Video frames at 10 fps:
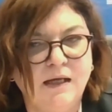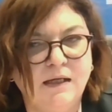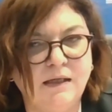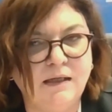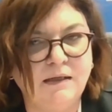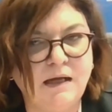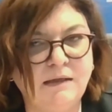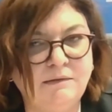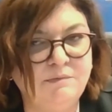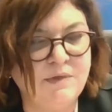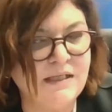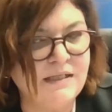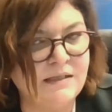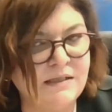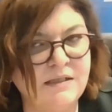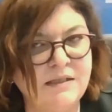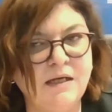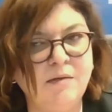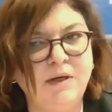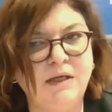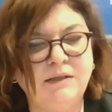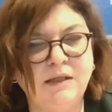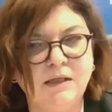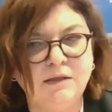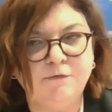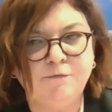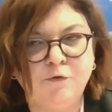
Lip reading: These sustainable alternative